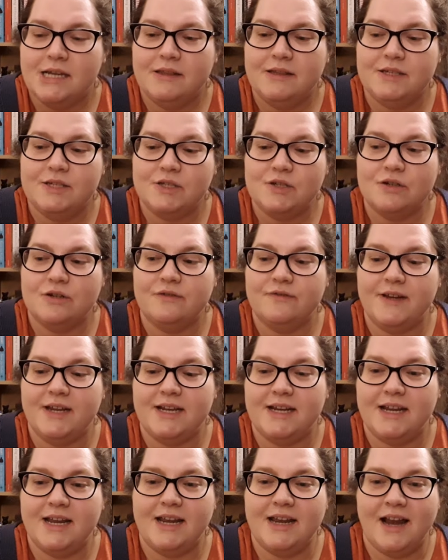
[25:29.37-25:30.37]
the stuff
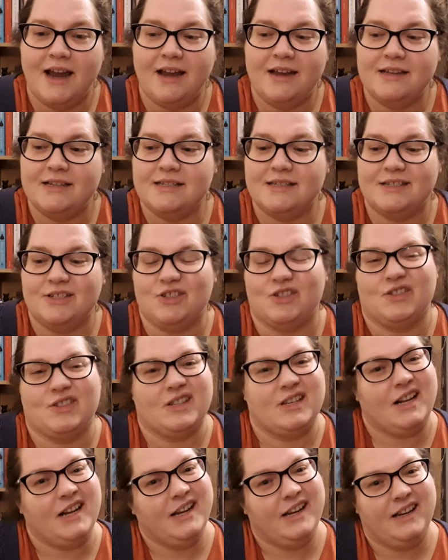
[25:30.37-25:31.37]
in here is
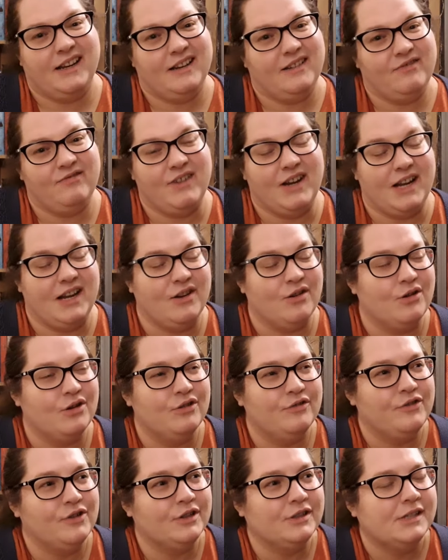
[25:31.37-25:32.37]
just like really
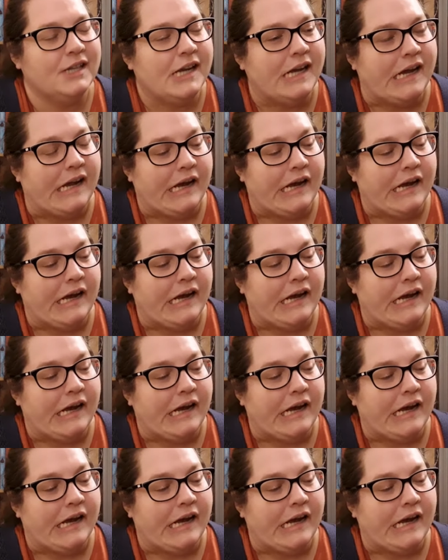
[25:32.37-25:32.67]
awful.